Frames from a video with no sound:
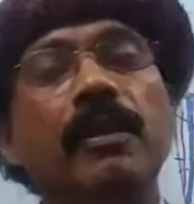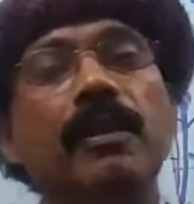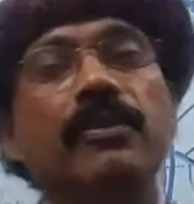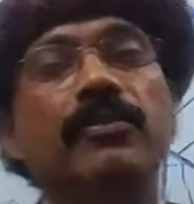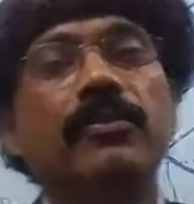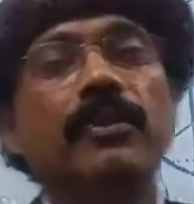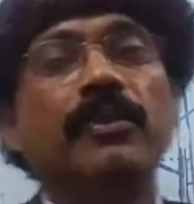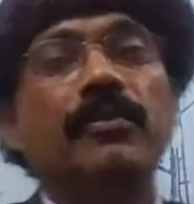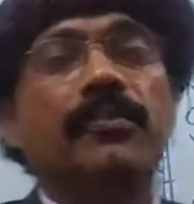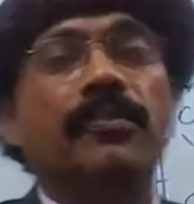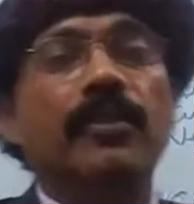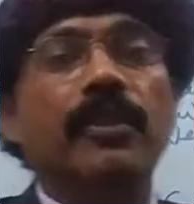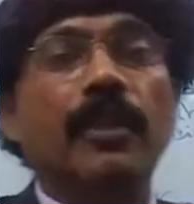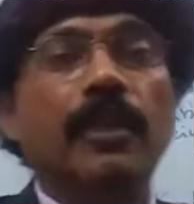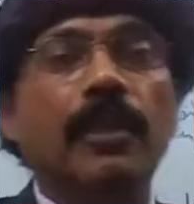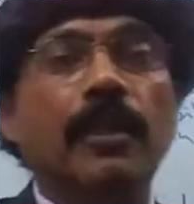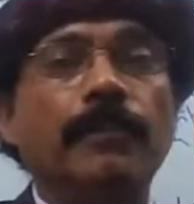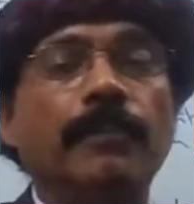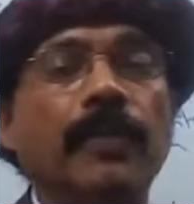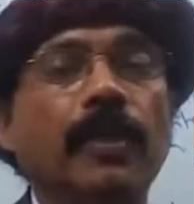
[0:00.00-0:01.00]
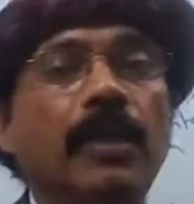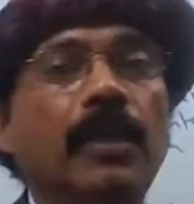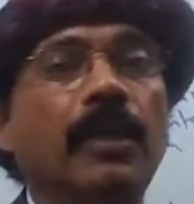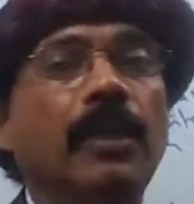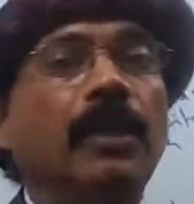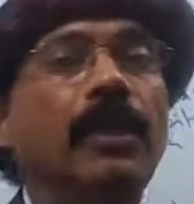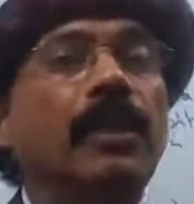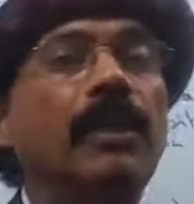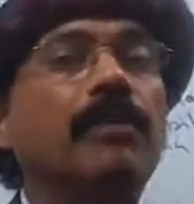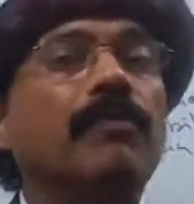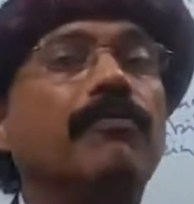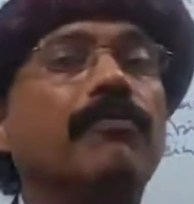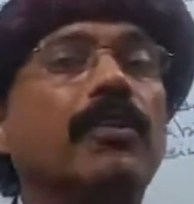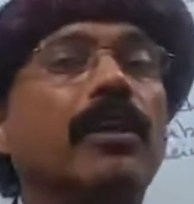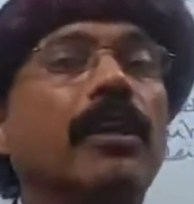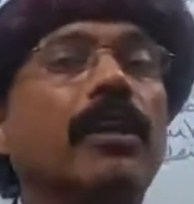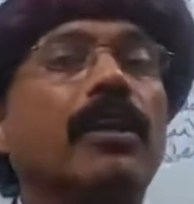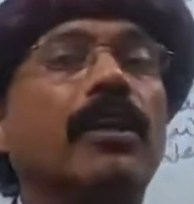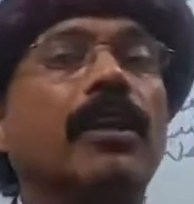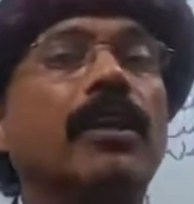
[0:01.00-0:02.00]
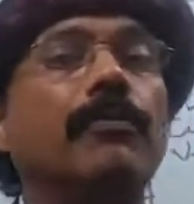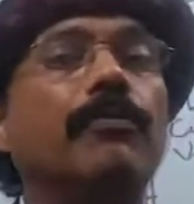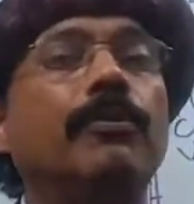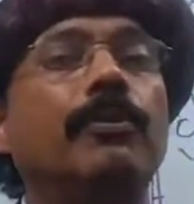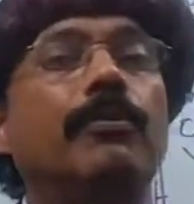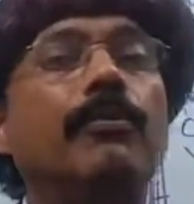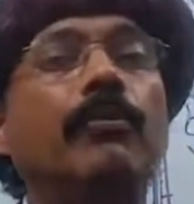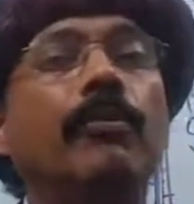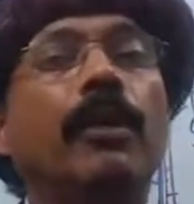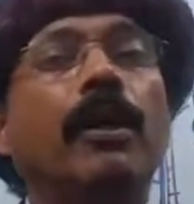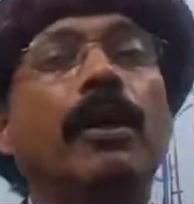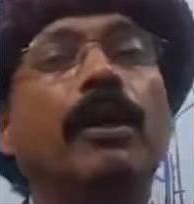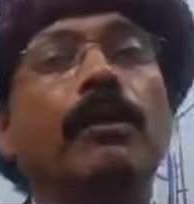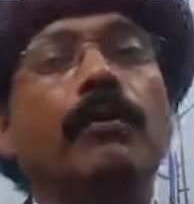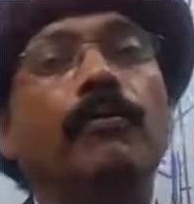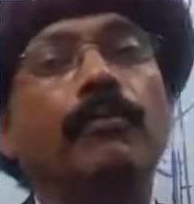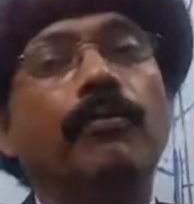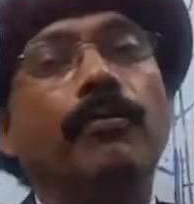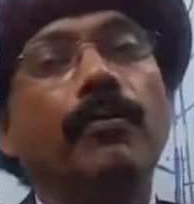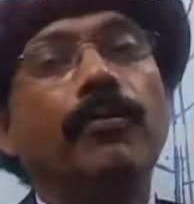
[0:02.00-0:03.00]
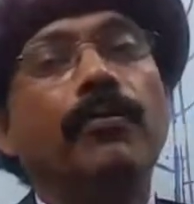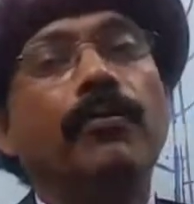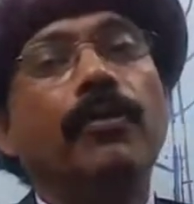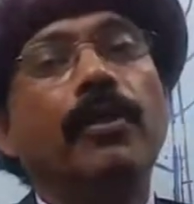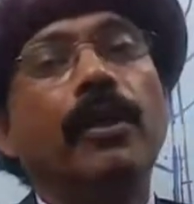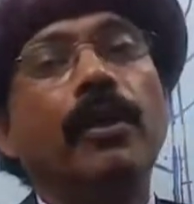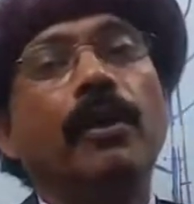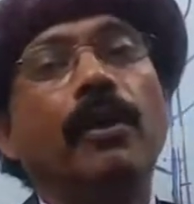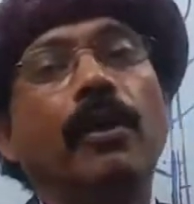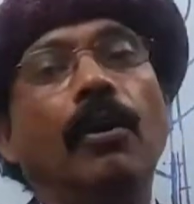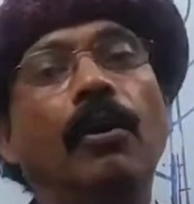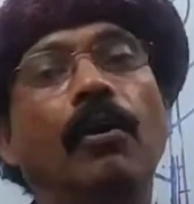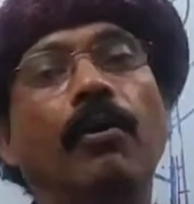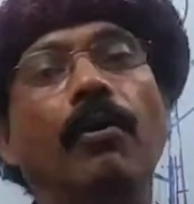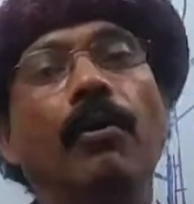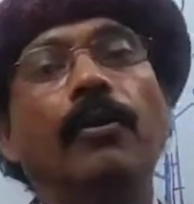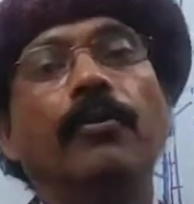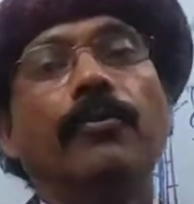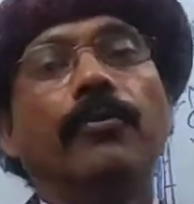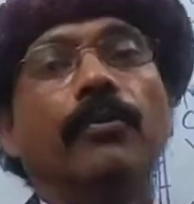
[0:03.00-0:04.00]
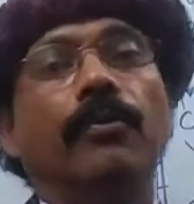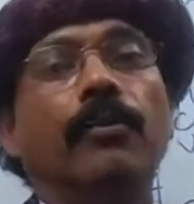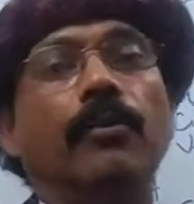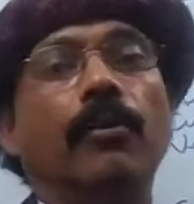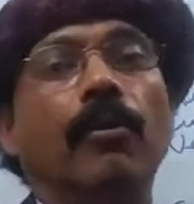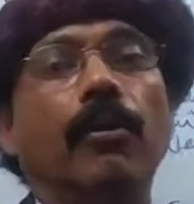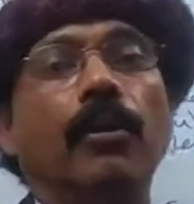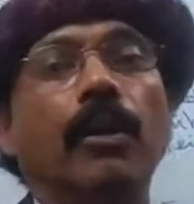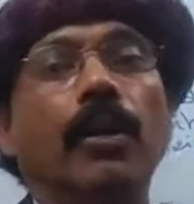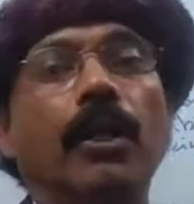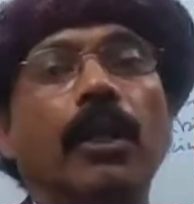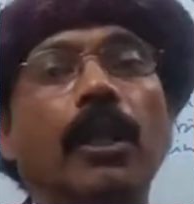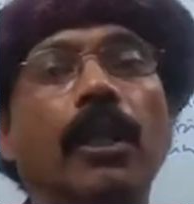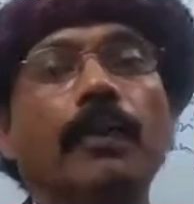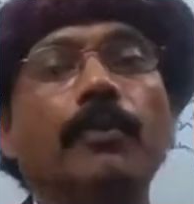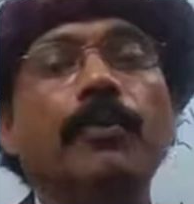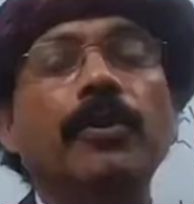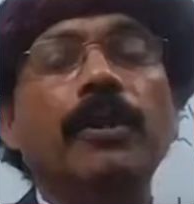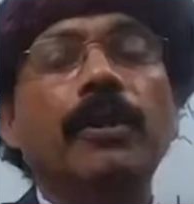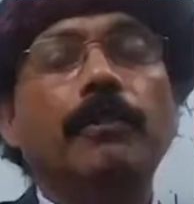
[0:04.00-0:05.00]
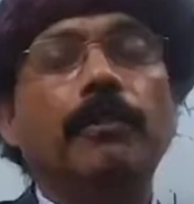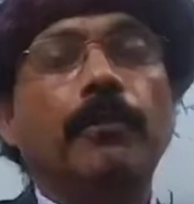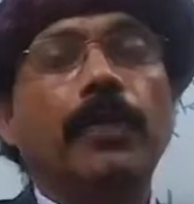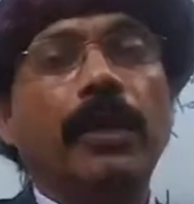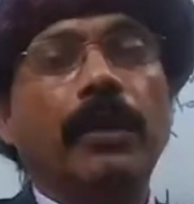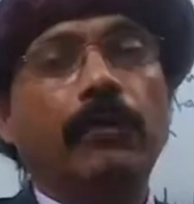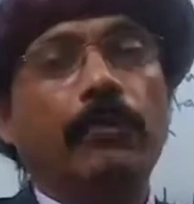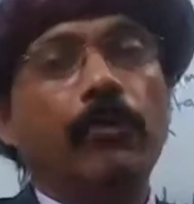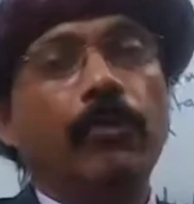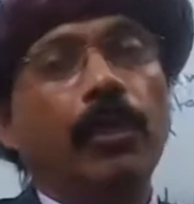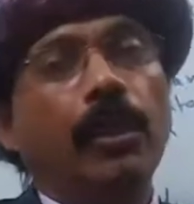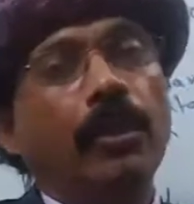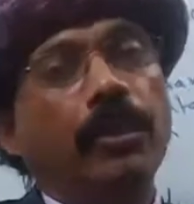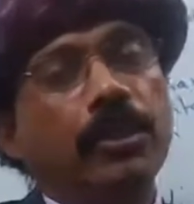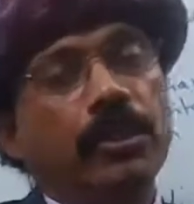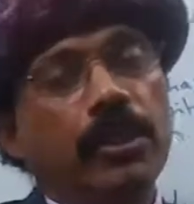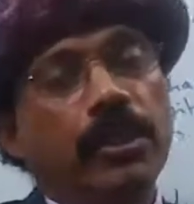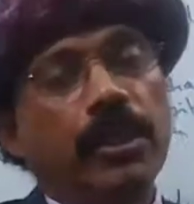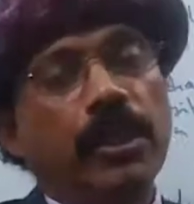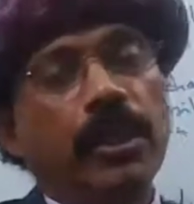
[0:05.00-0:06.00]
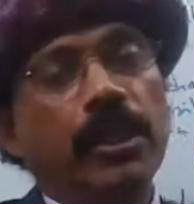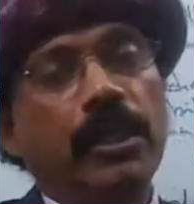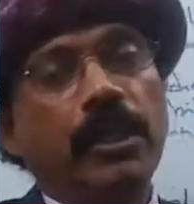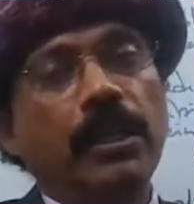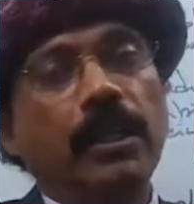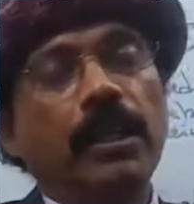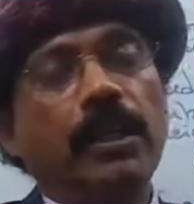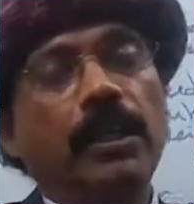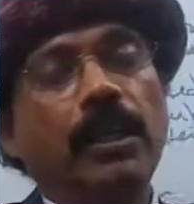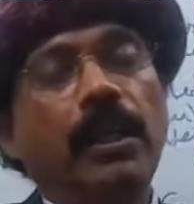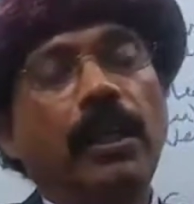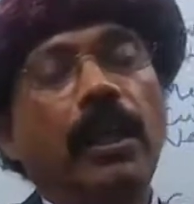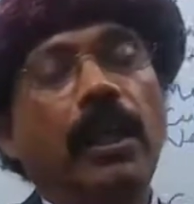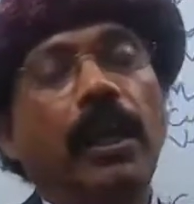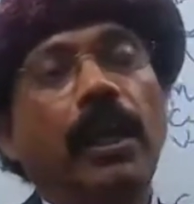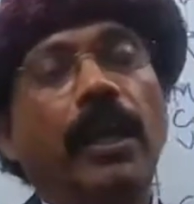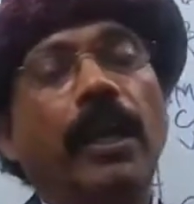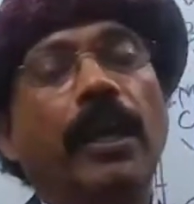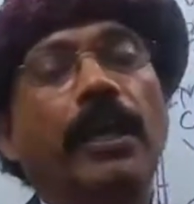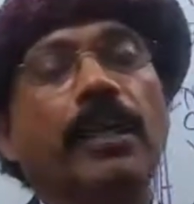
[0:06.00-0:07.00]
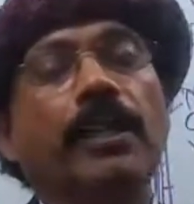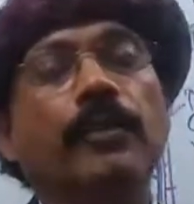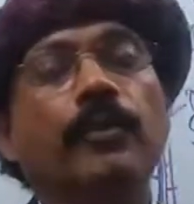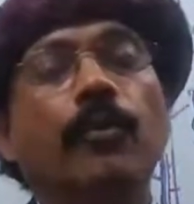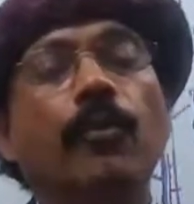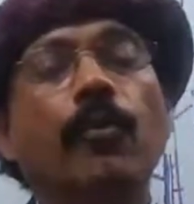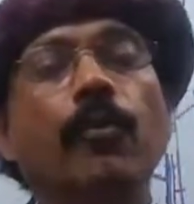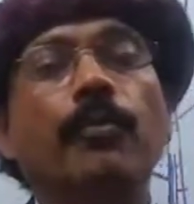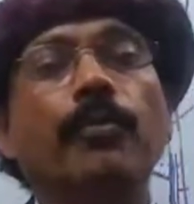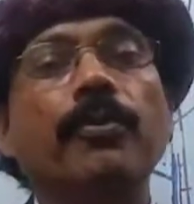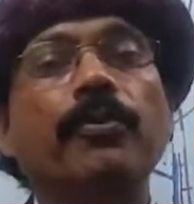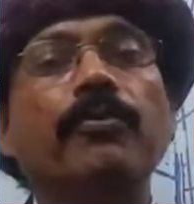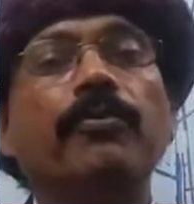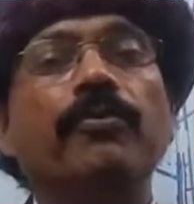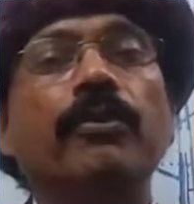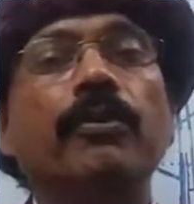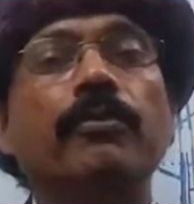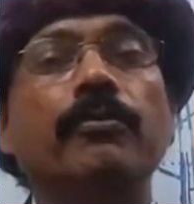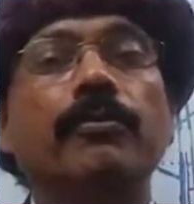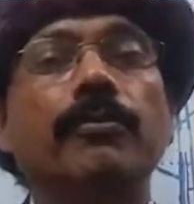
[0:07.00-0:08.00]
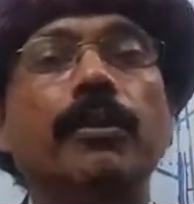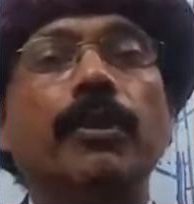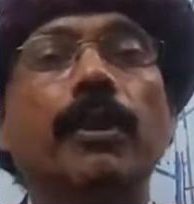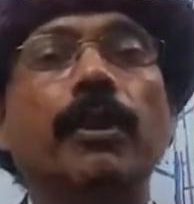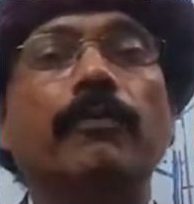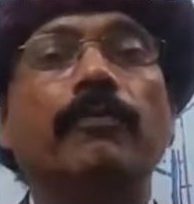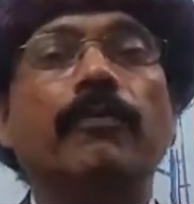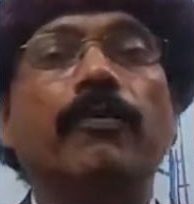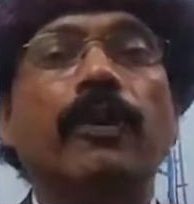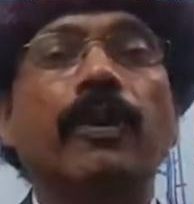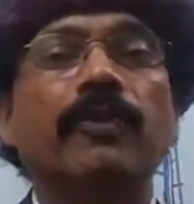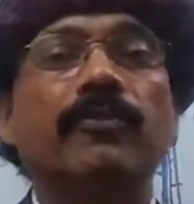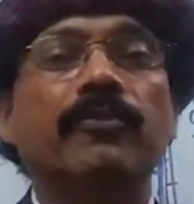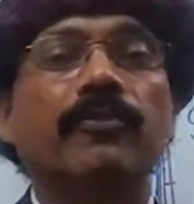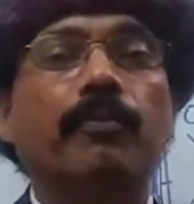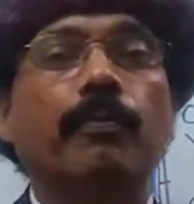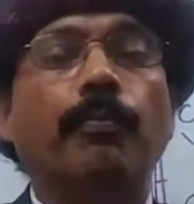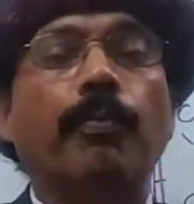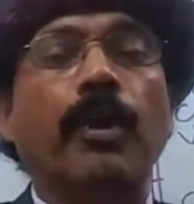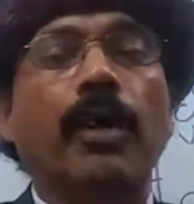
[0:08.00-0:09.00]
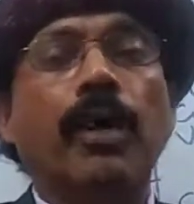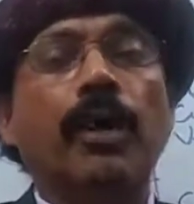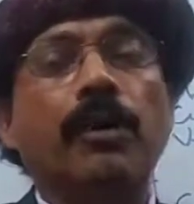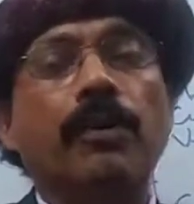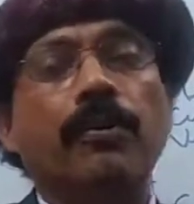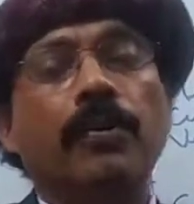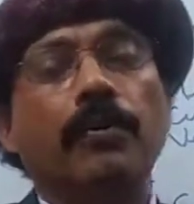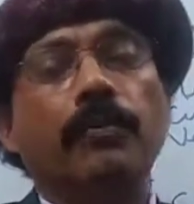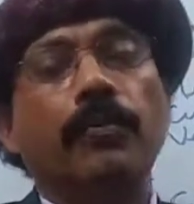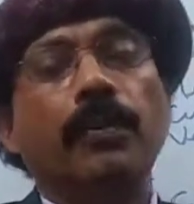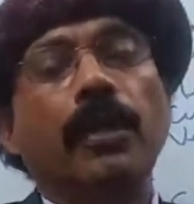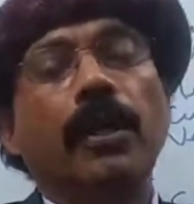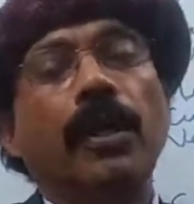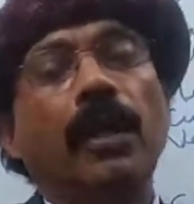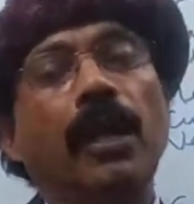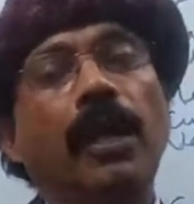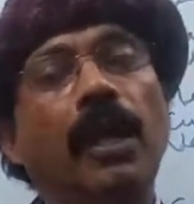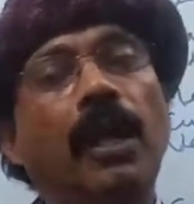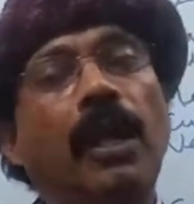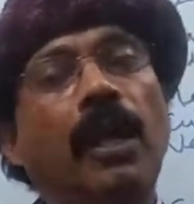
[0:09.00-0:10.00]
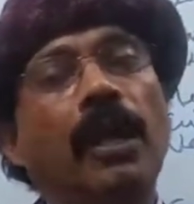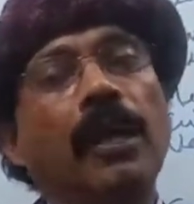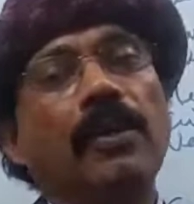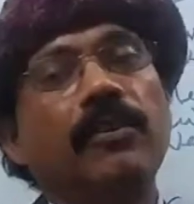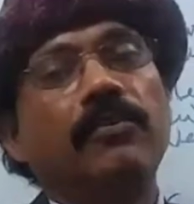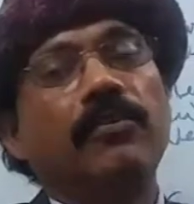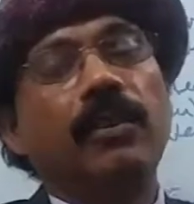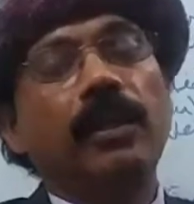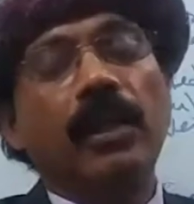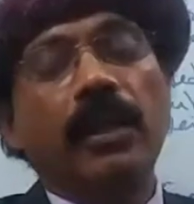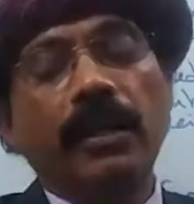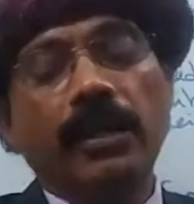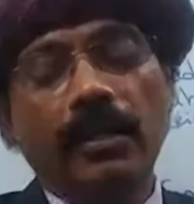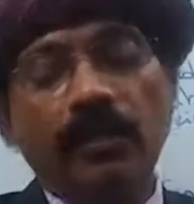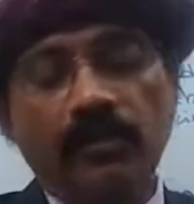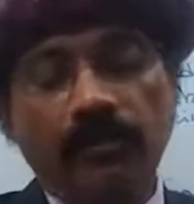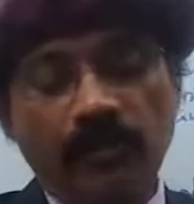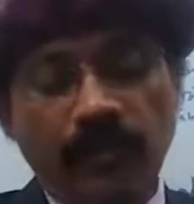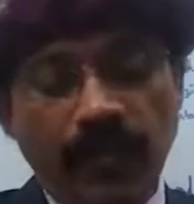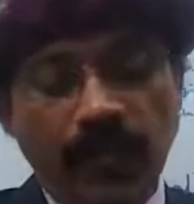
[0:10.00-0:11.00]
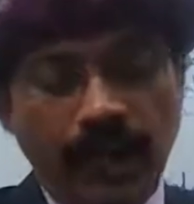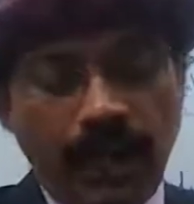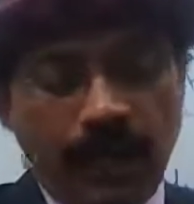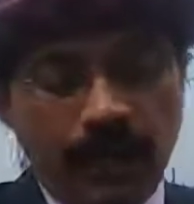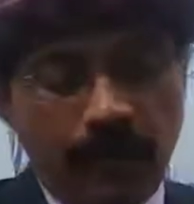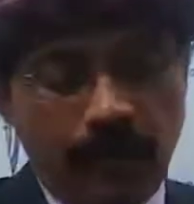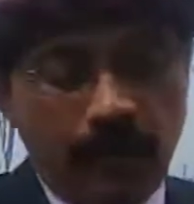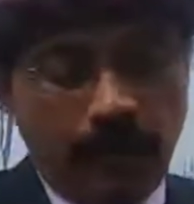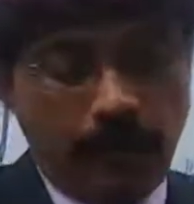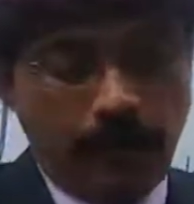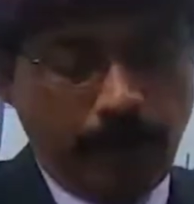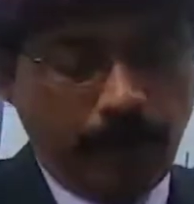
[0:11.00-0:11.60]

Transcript: reaches the infraclavicular fossa also called clavipectoral triangle and it opens into the first part of the axillary vein